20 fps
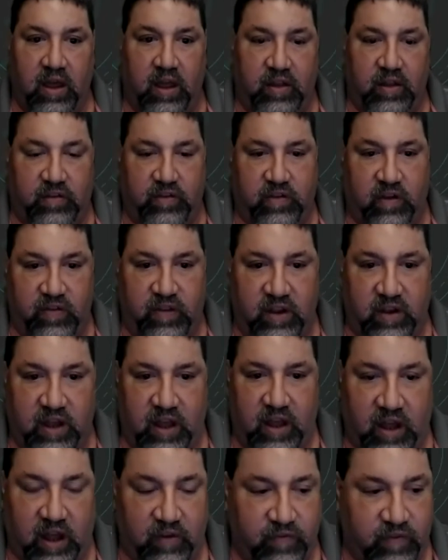This is something that
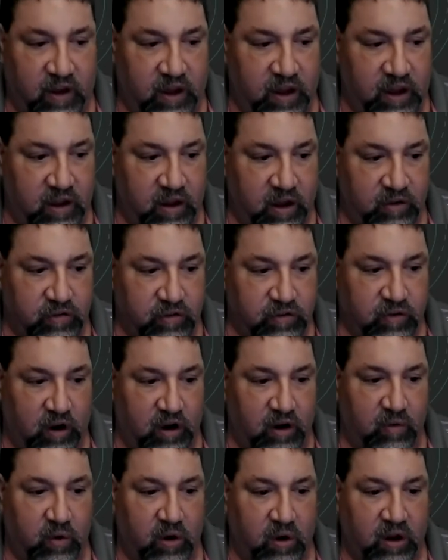I started
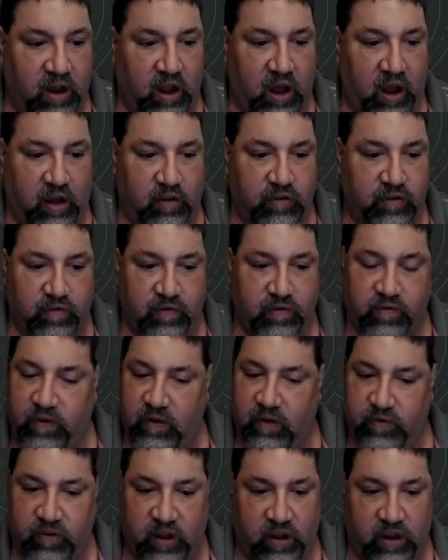working on
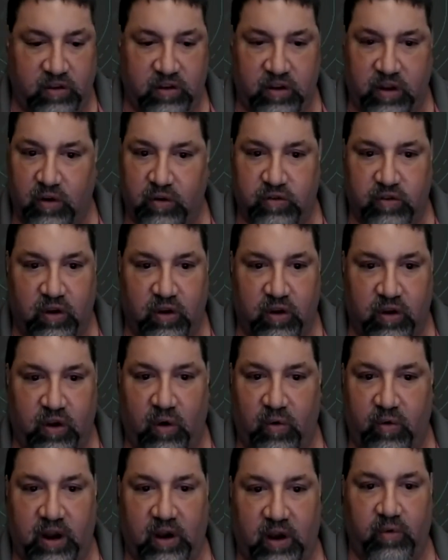15 years ago when
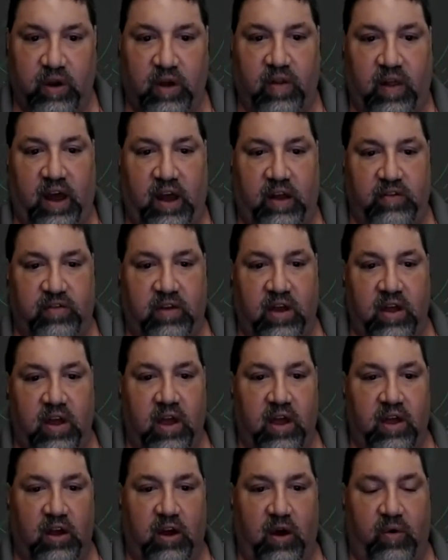I realized
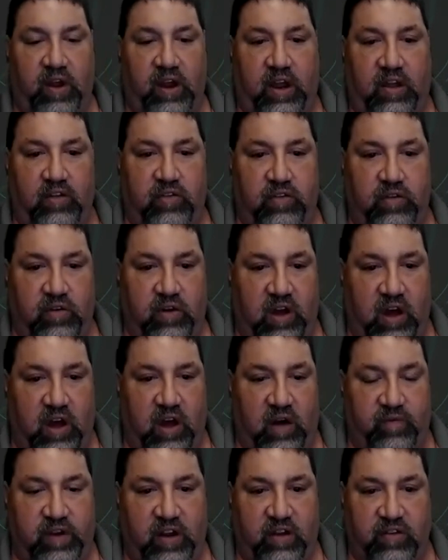going into
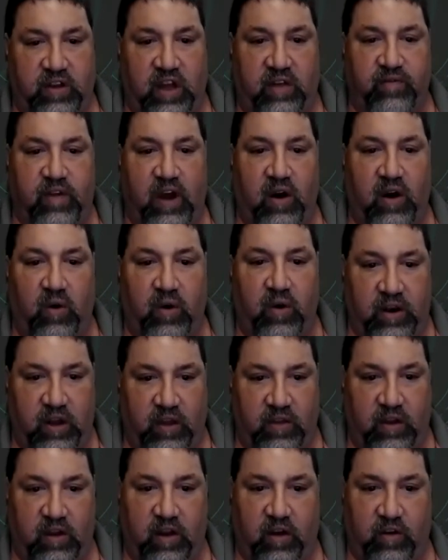companies like Merrill and other
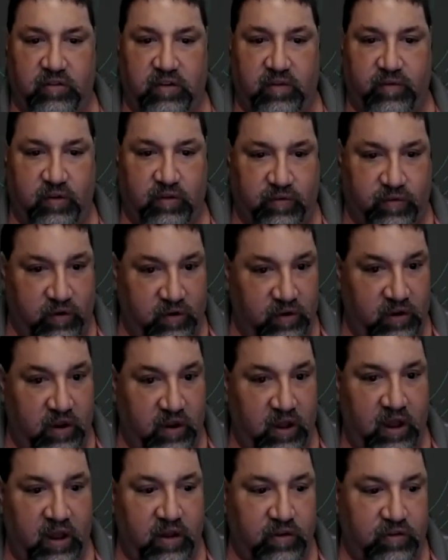customers for
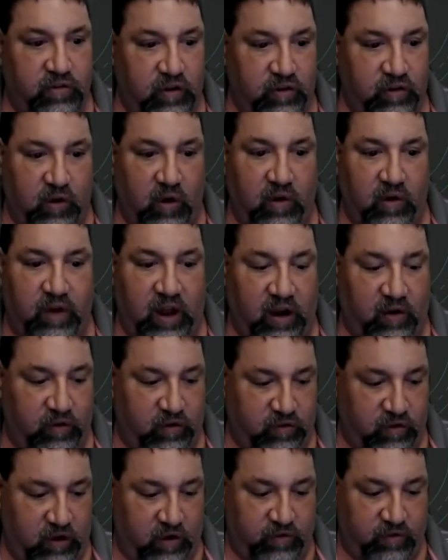Cisco,
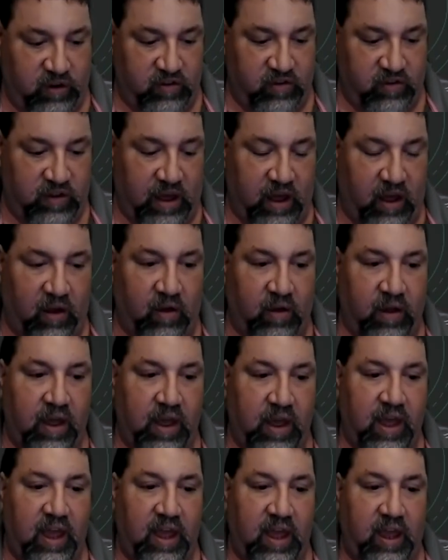Microsoft, and Dell,
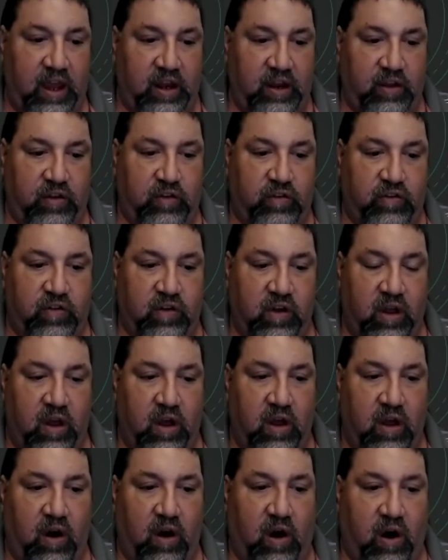it is
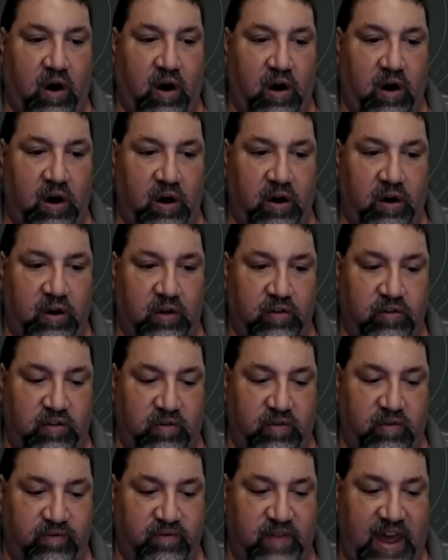hard to
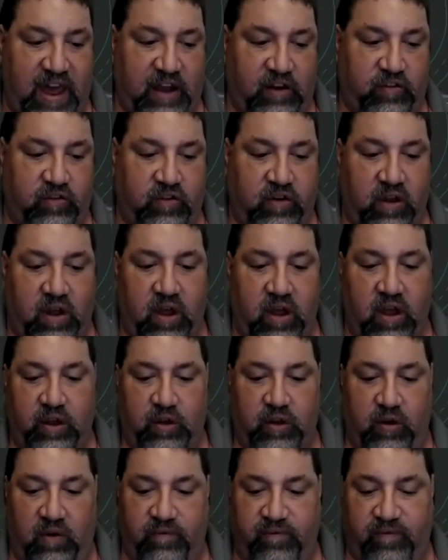match
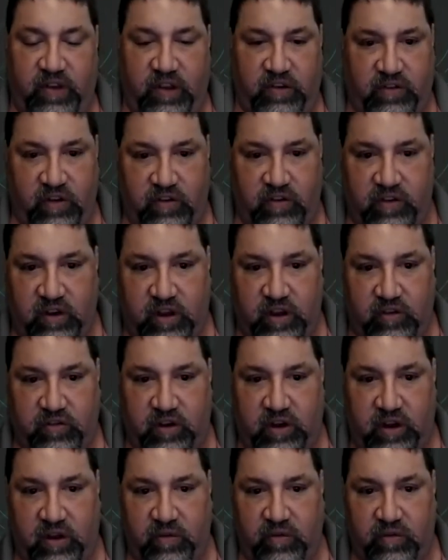your business
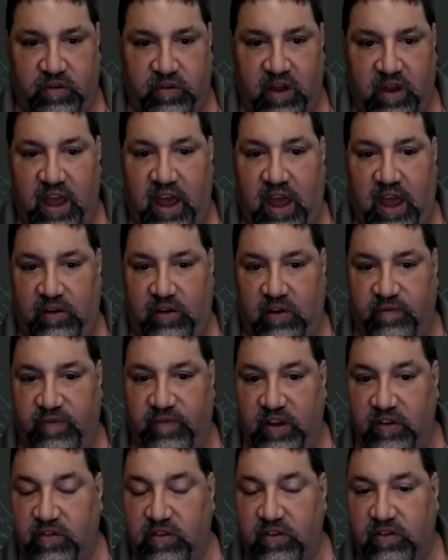initiatives and your
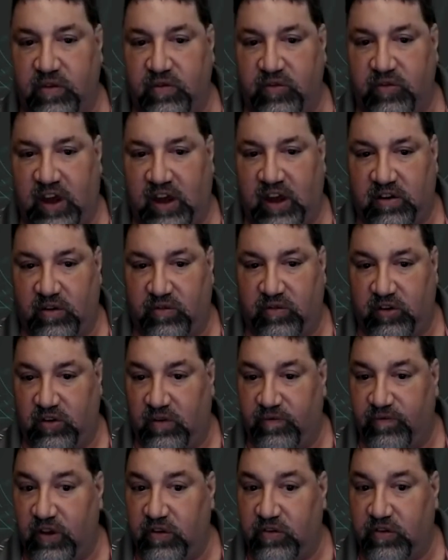business objectives and your
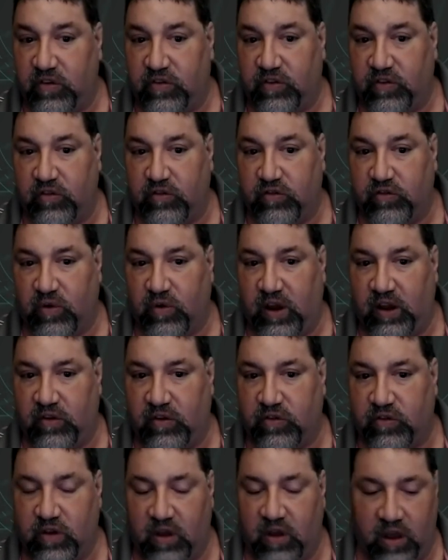business
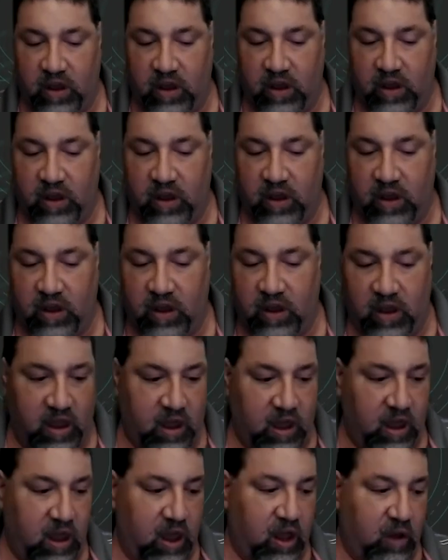constraints
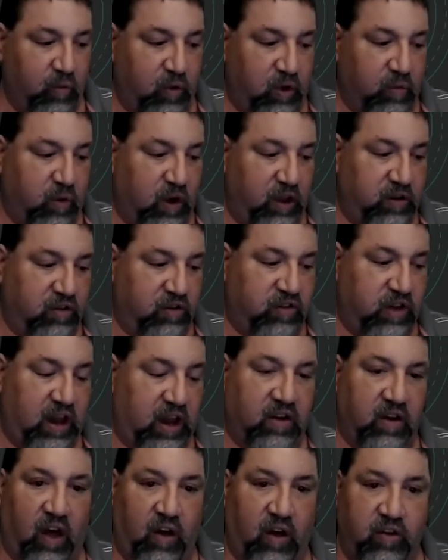with what your
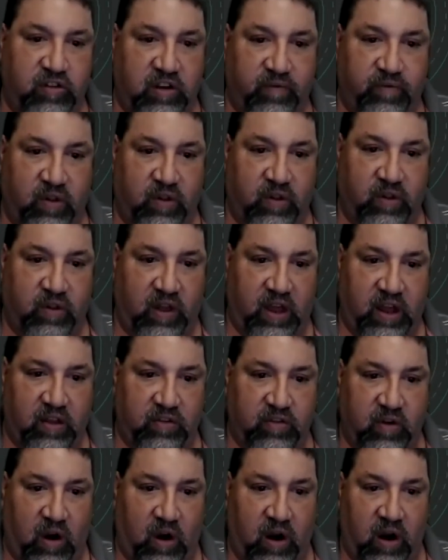technology
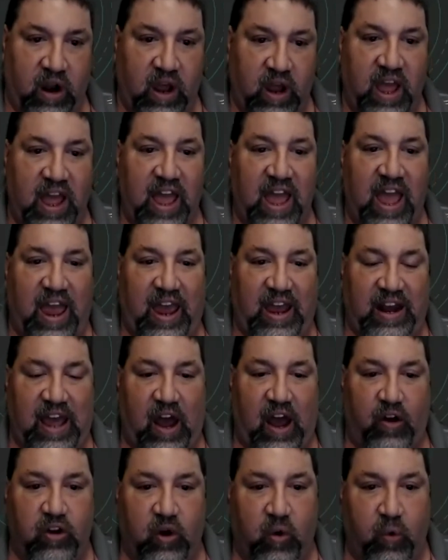plans are and how you're
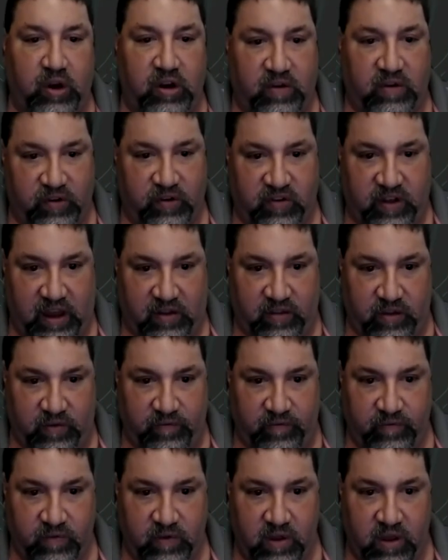going to protect them.
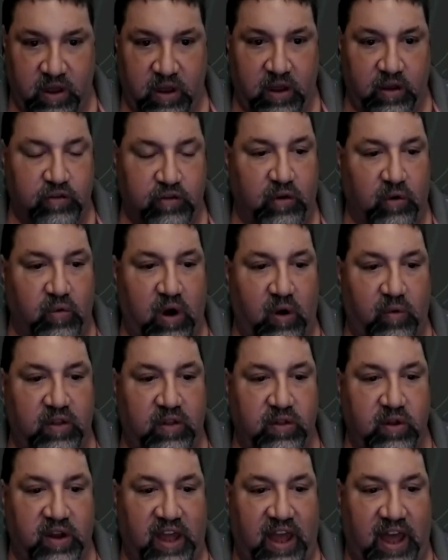So what we look
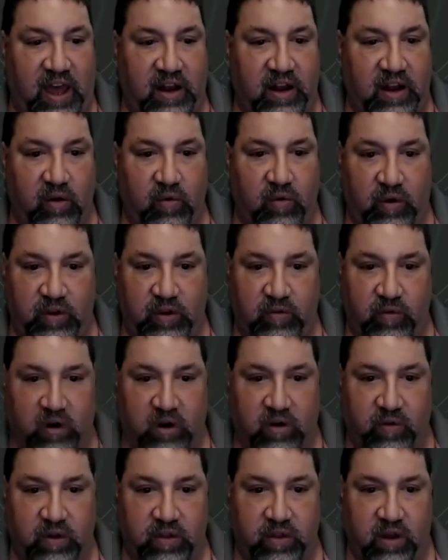at when we work
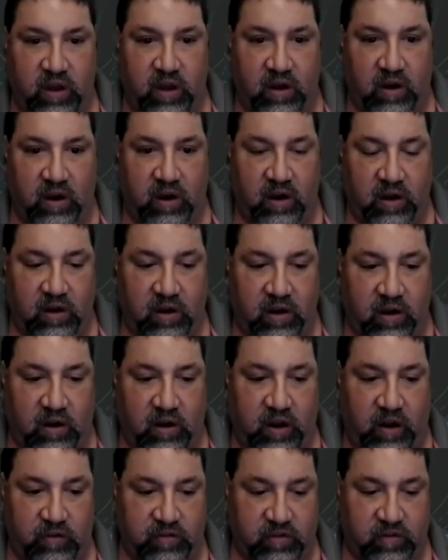with our
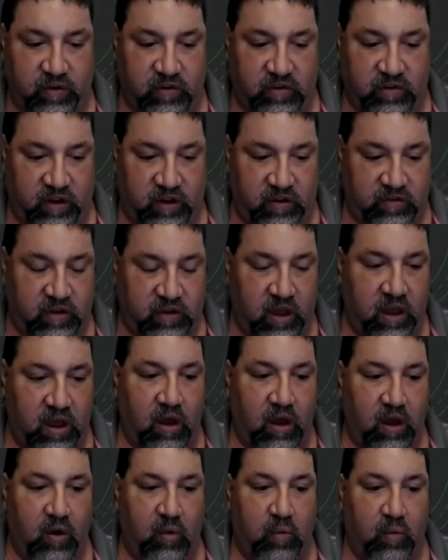customers is,
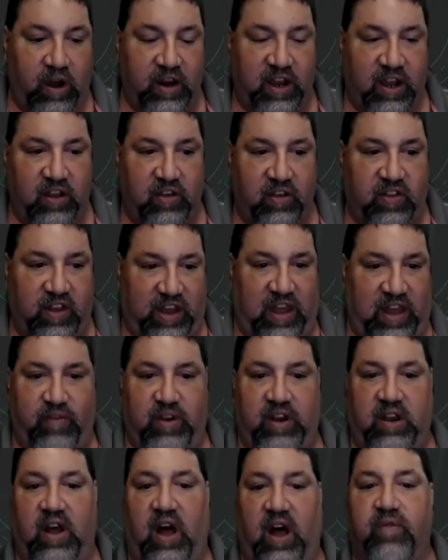what is the
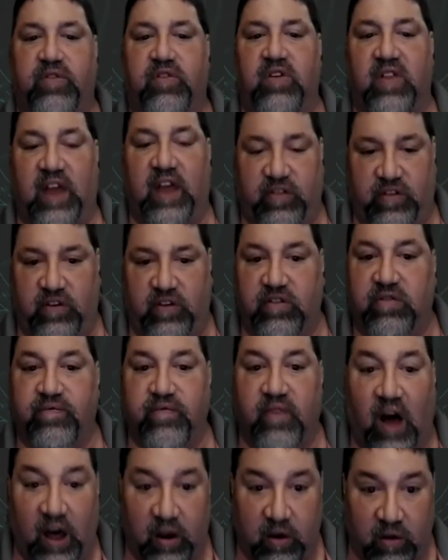imminent obsolescence
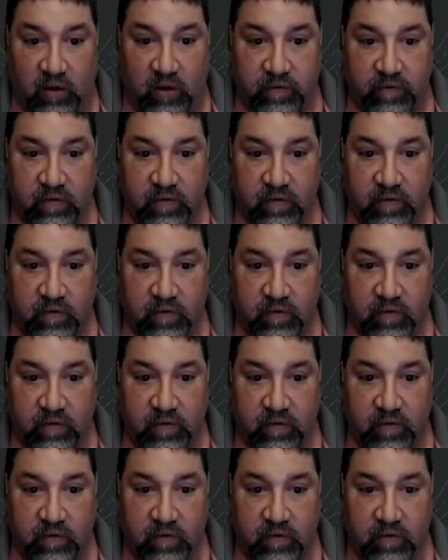model?